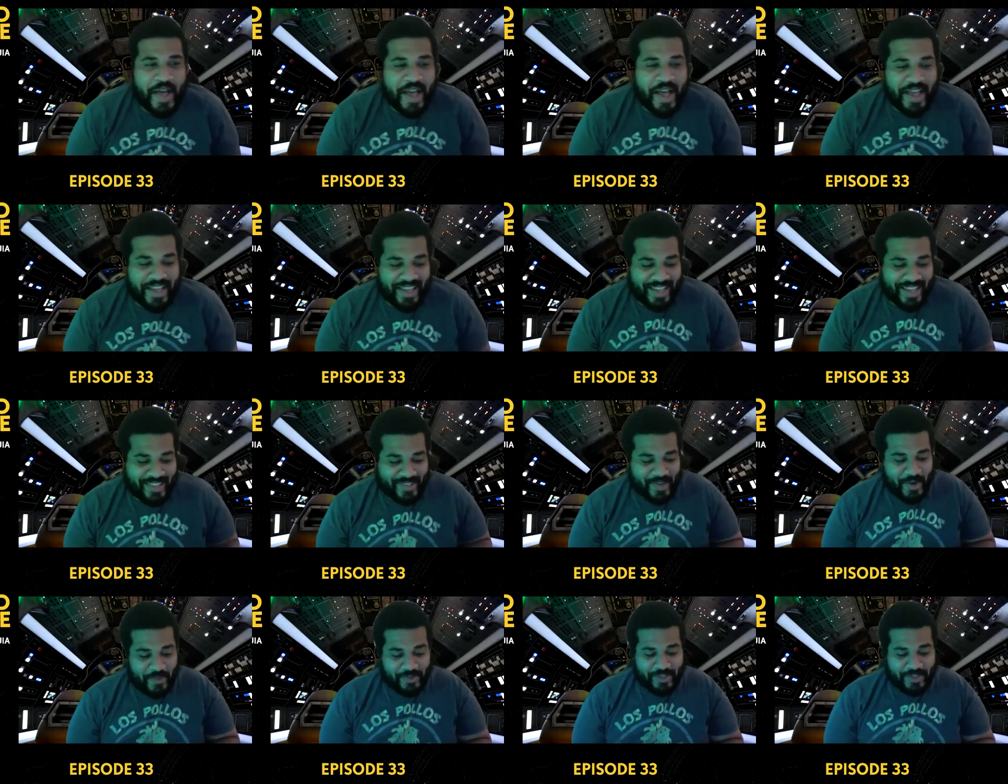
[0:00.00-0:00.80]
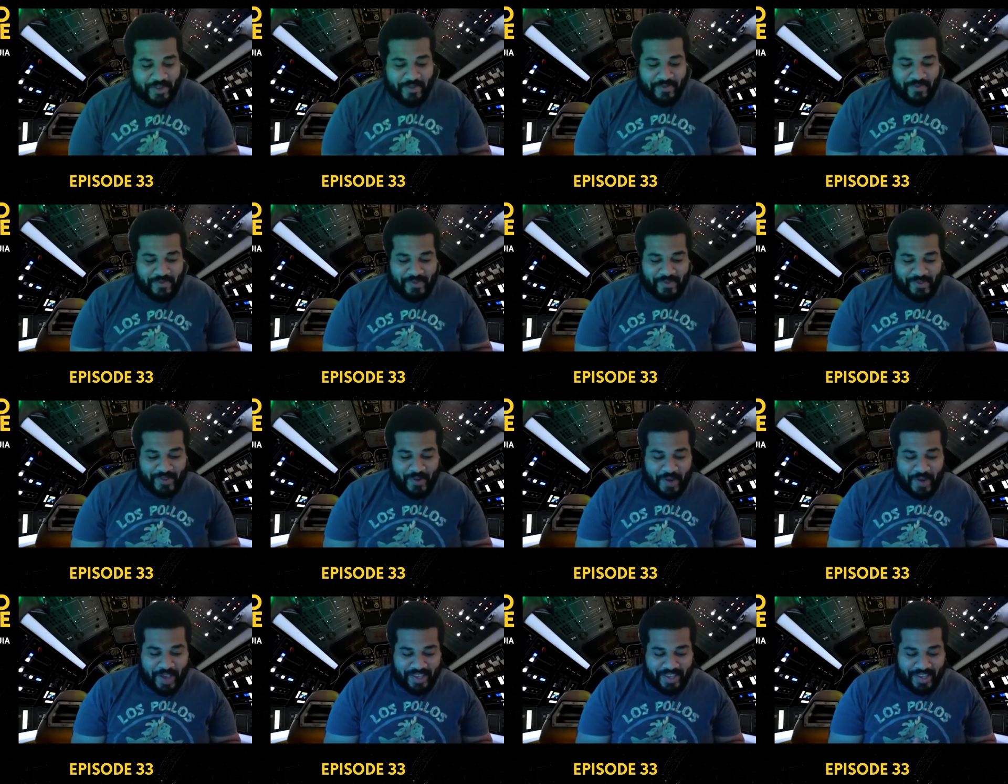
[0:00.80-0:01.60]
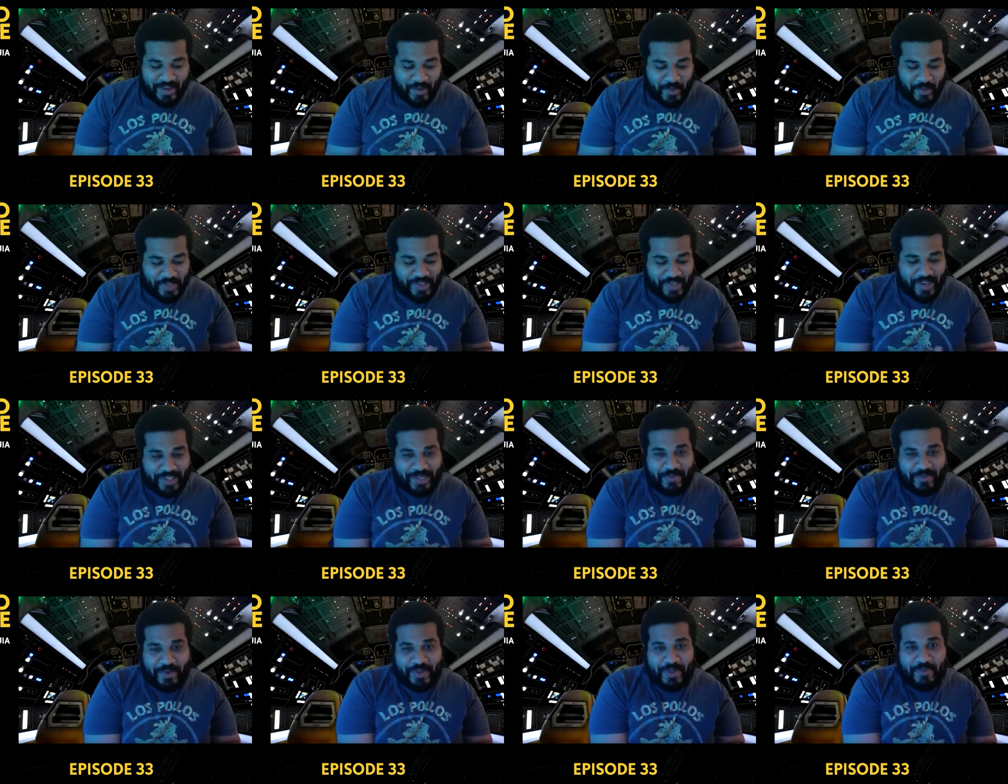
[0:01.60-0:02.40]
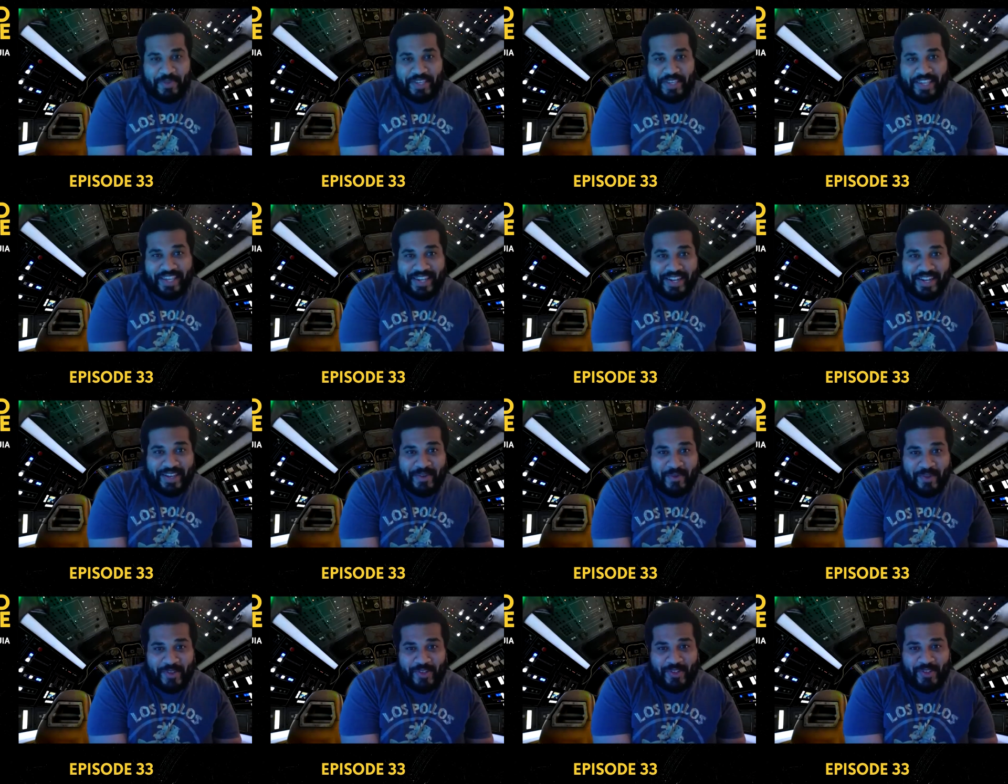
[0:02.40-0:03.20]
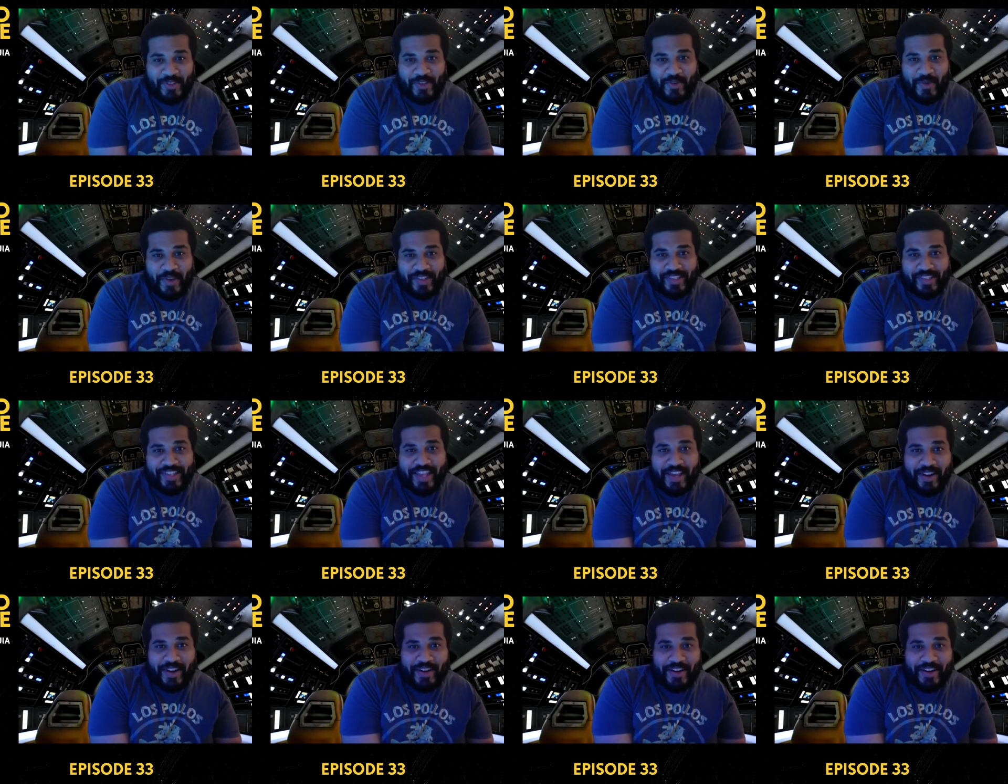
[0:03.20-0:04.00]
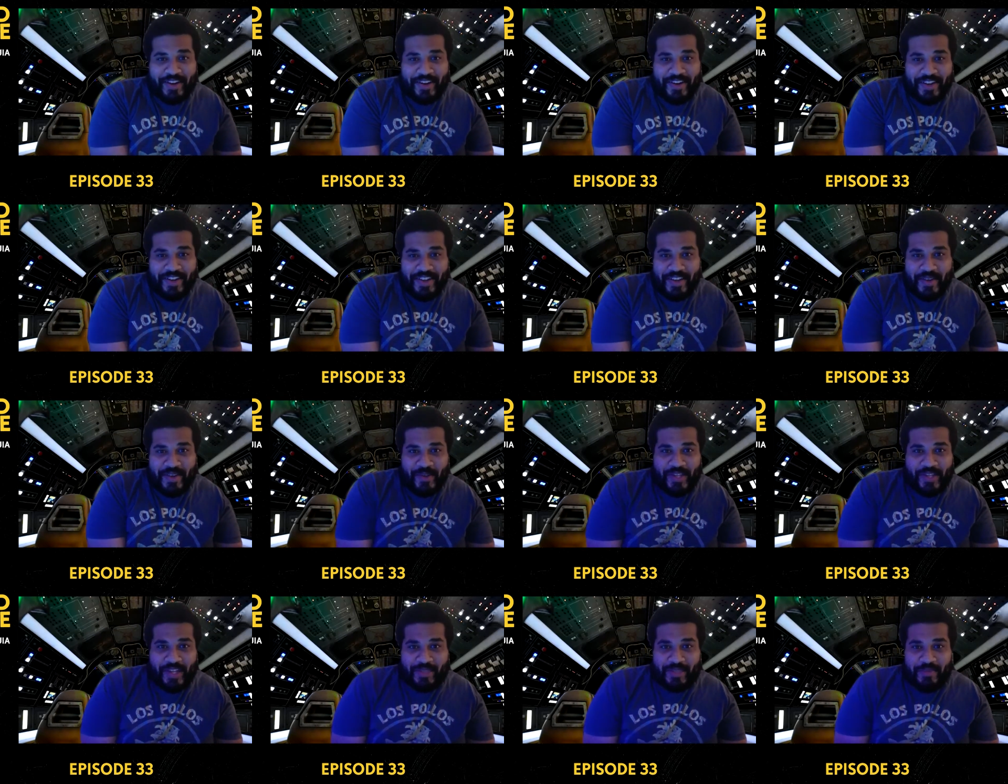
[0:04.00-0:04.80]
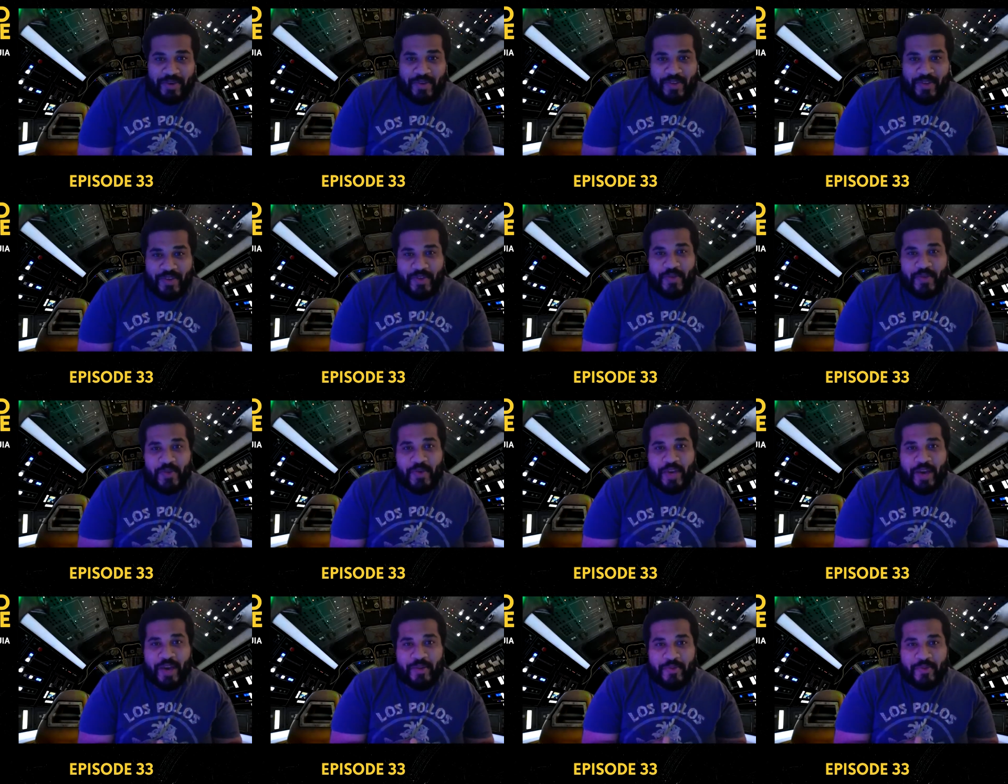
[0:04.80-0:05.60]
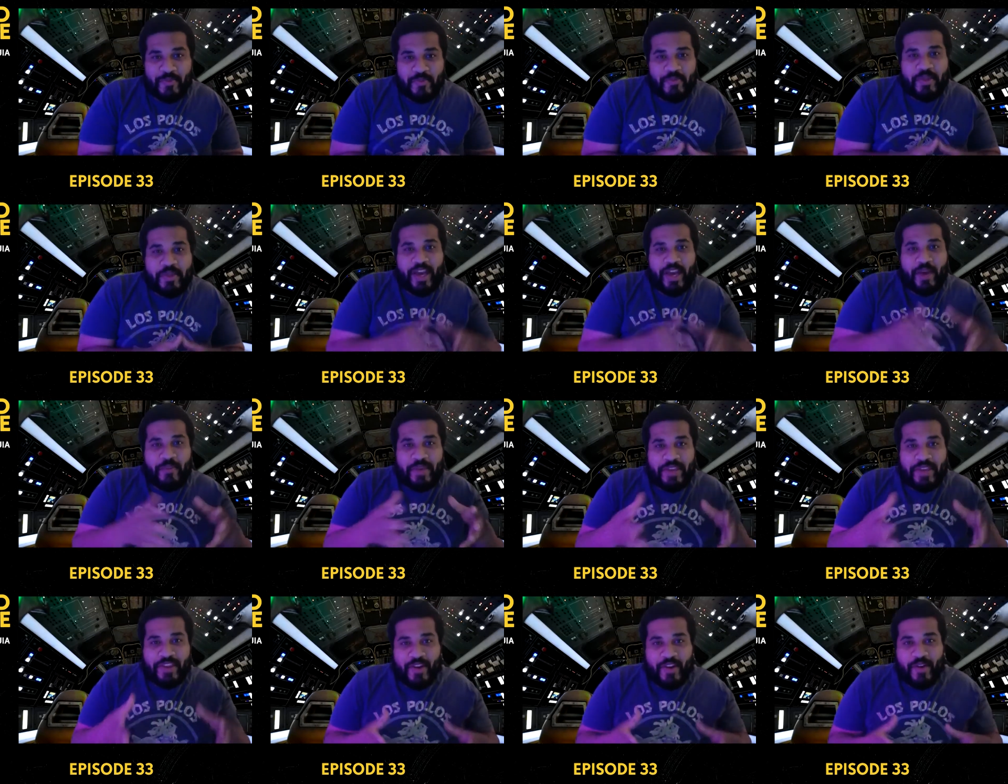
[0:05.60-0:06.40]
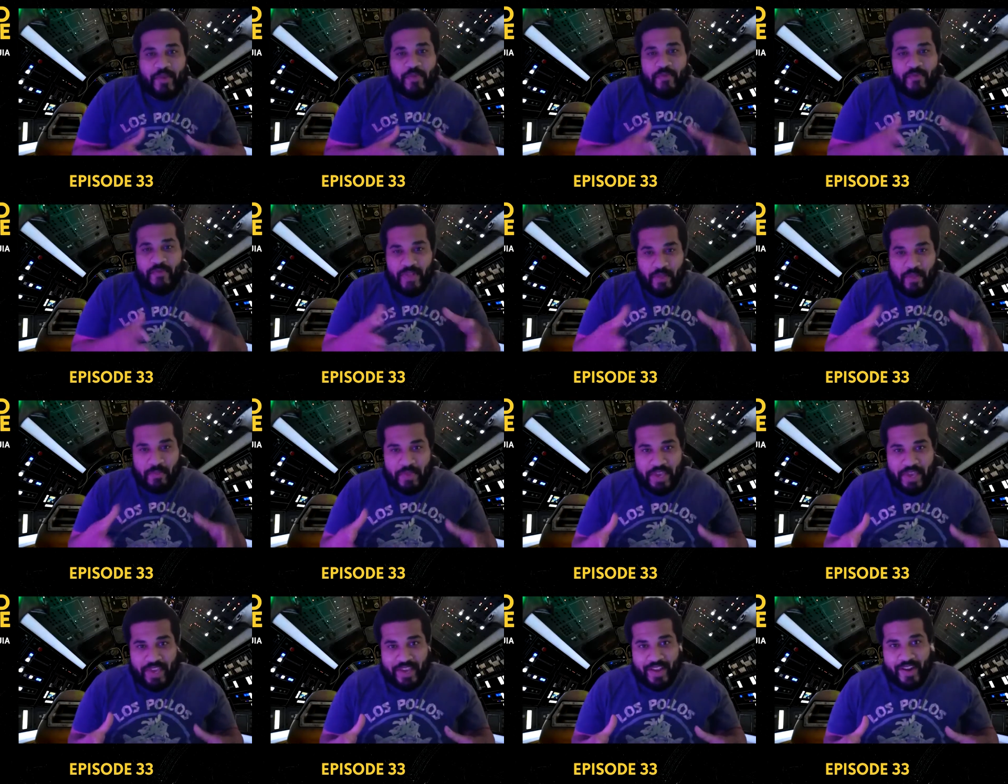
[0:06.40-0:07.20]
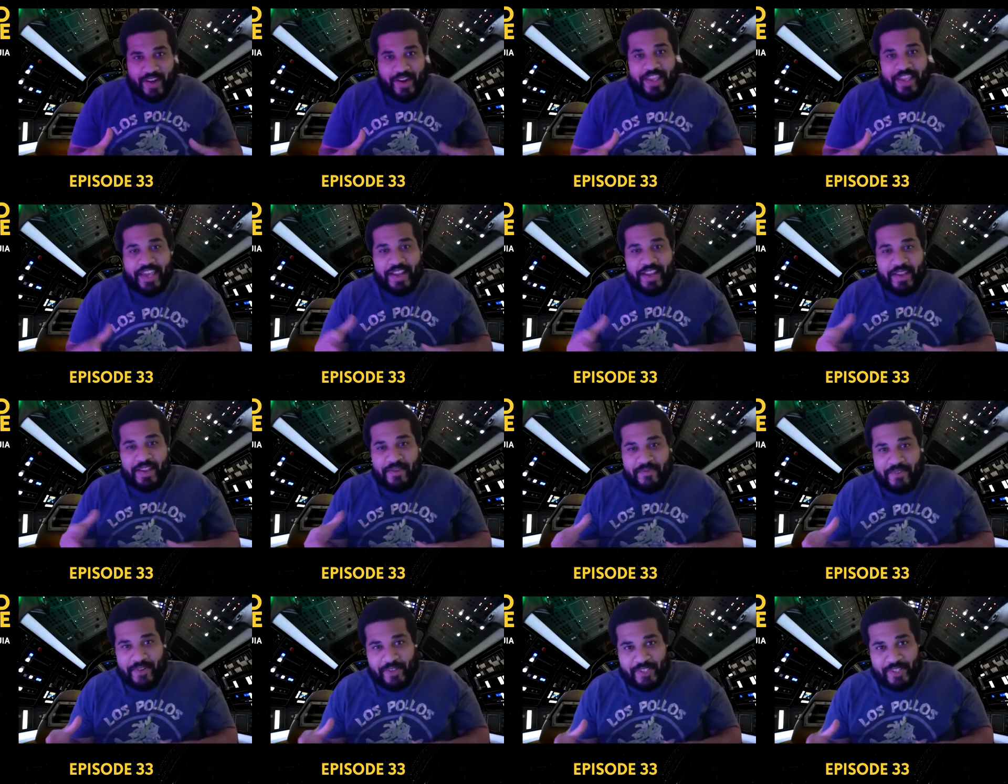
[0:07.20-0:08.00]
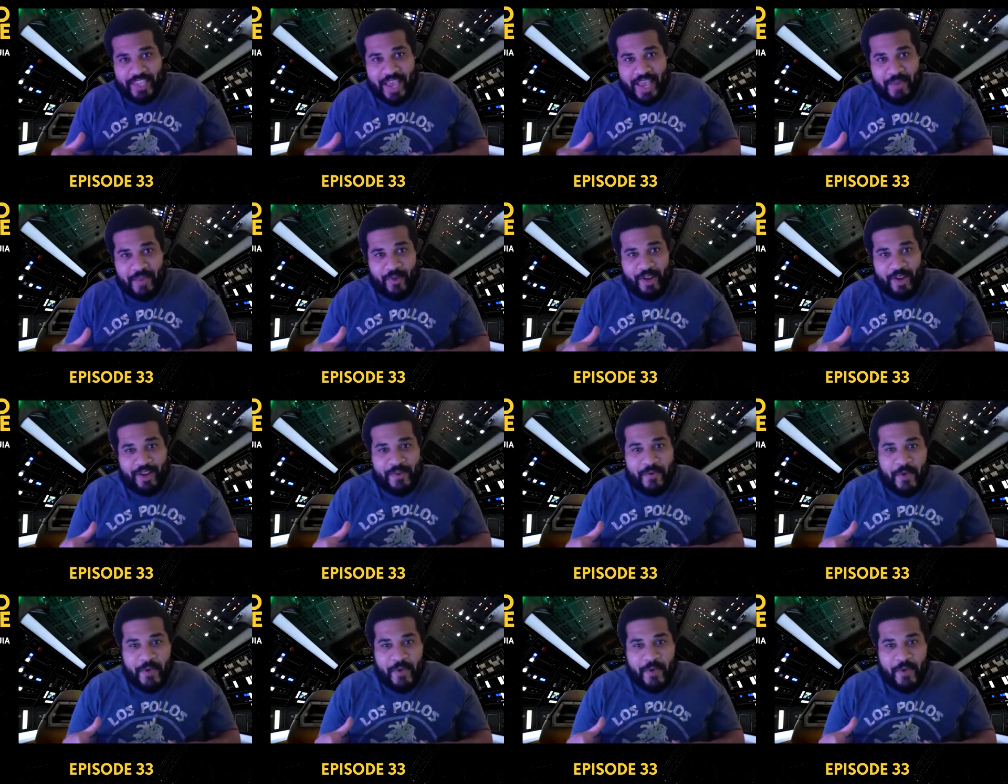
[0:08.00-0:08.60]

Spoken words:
in terms of, we talked about the beginning, which is you as an editor. Talked about you becoming your own filmmaker, getting your first camera.